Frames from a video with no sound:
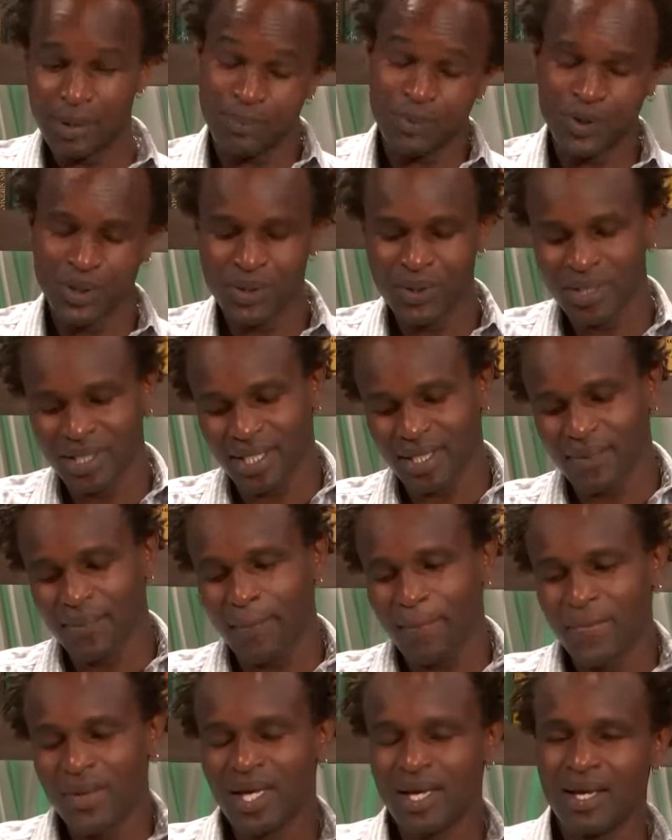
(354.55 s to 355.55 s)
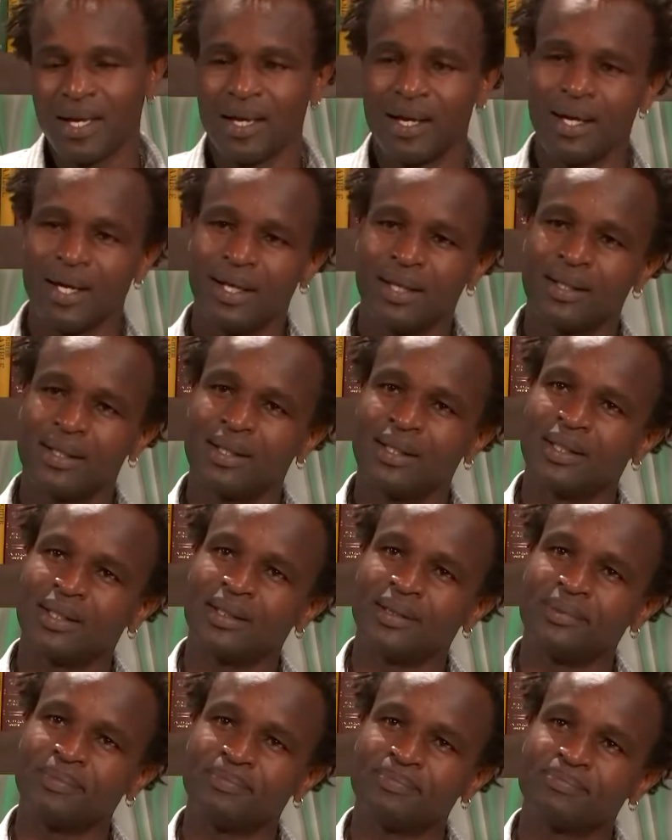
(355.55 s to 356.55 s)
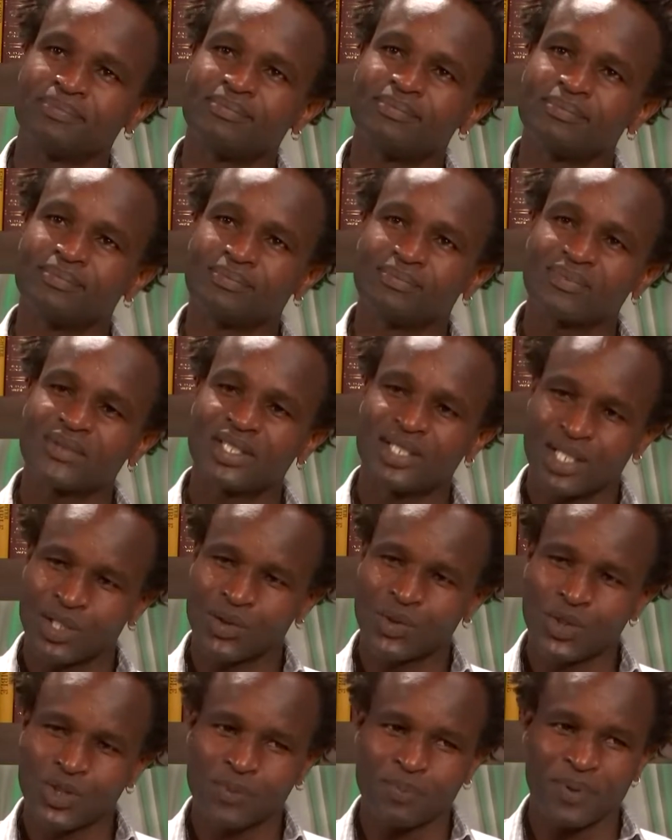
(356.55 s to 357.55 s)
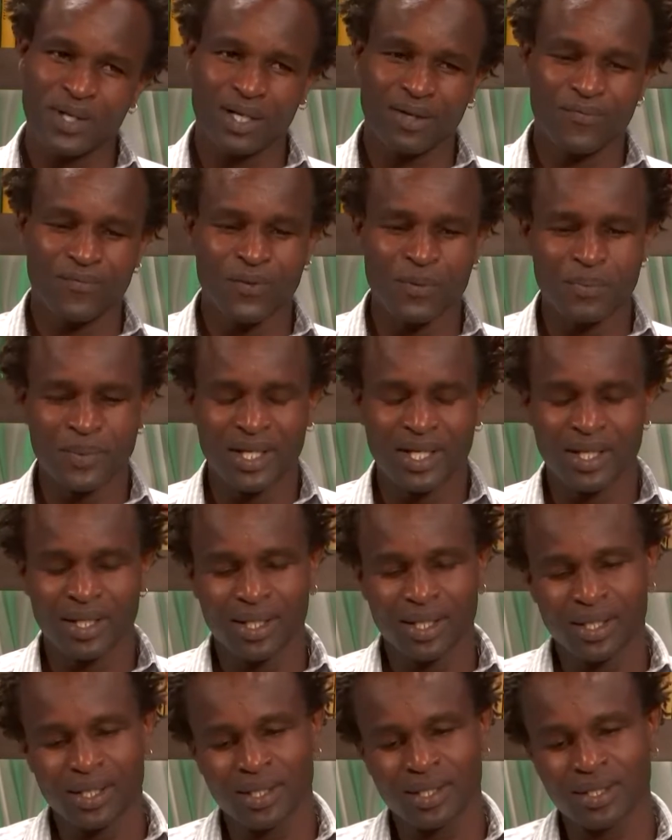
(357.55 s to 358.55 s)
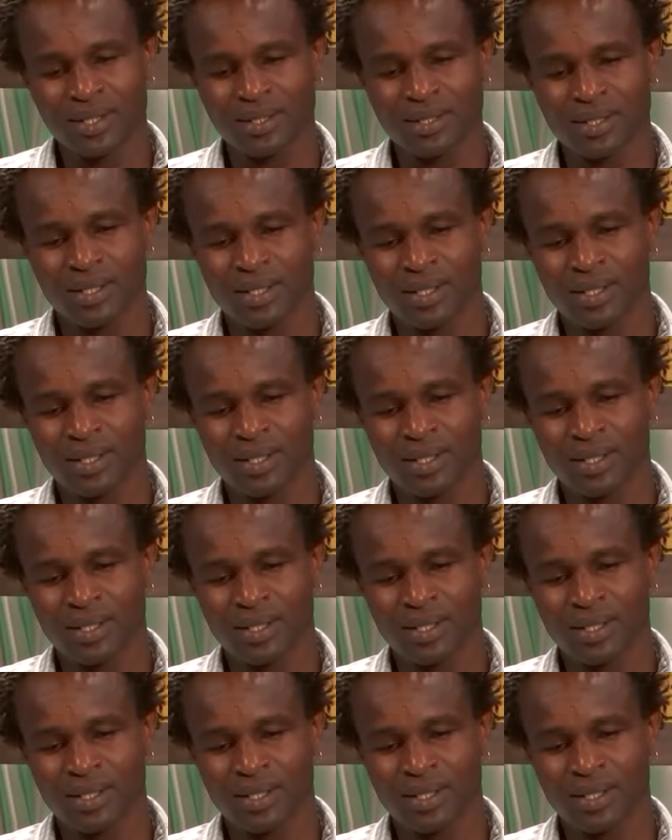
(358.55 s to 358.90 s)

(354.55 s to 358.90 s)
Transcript: produce it. And Tattoo Speak for me is